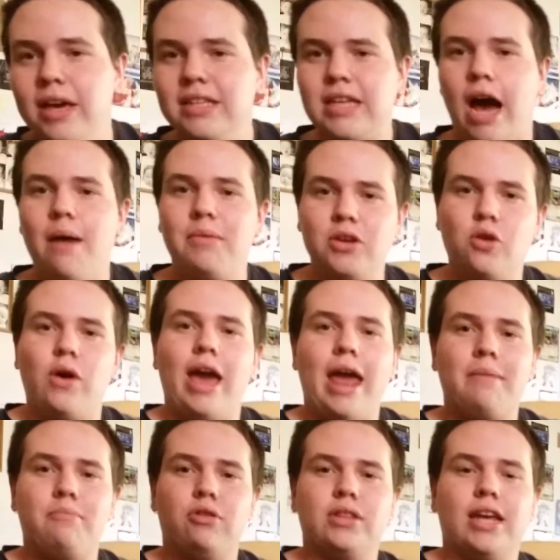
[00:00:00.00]
is? I'm going to go
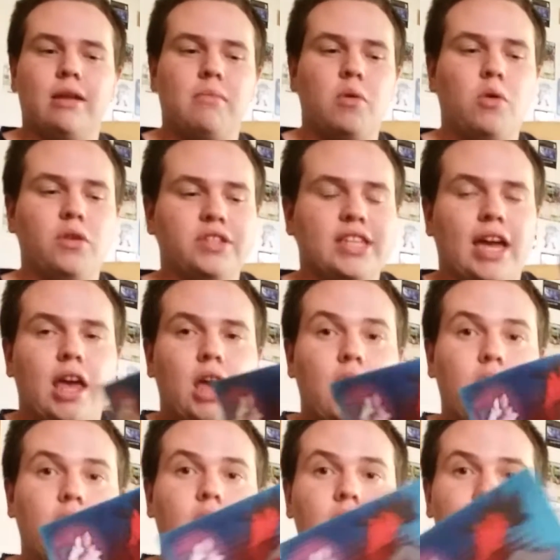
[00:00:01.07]
ahead and put that on my wall on the side
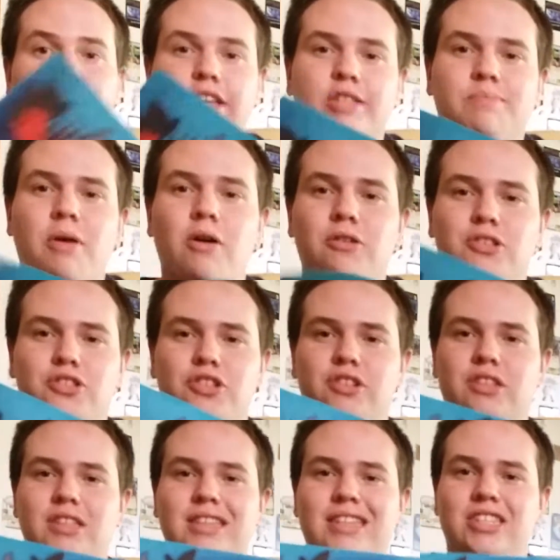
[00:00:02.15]
this
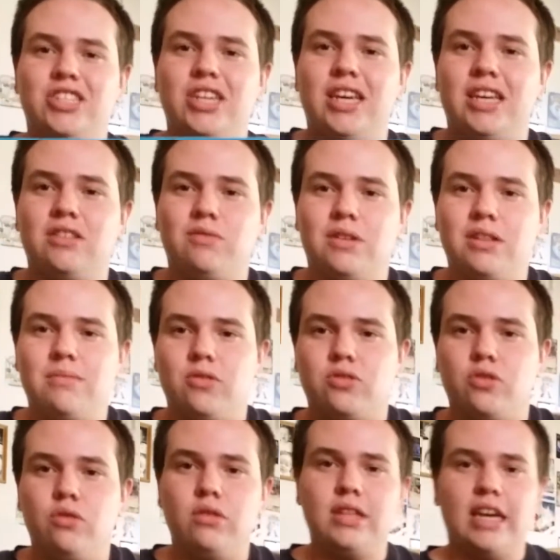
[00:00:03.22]
poster legit is one of the
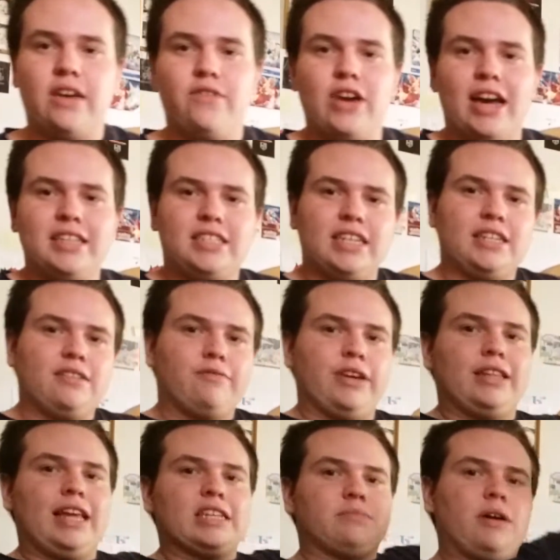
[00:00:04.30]
most cool. Like if you guys didn't
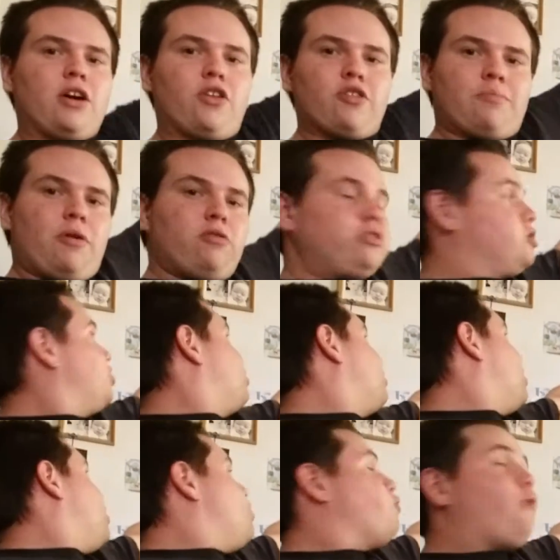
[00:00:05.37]
realize my other
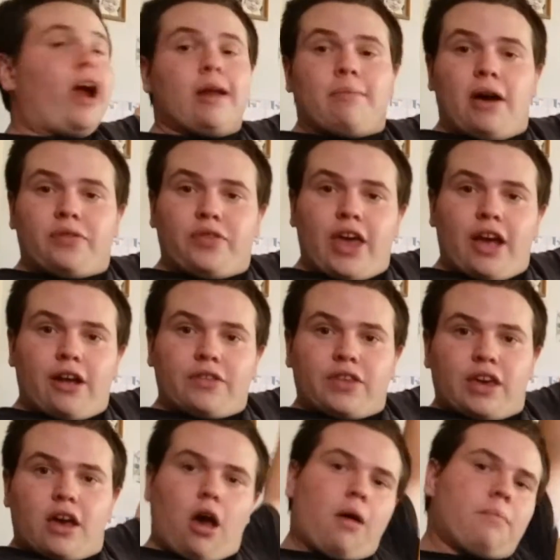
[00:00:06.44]
poster right about there,
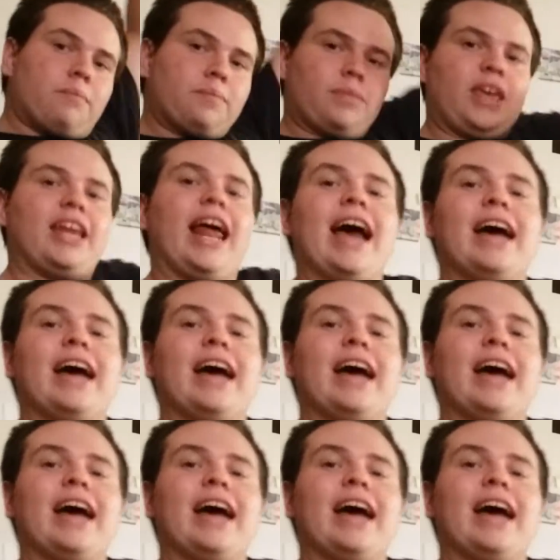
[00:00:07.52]
the um it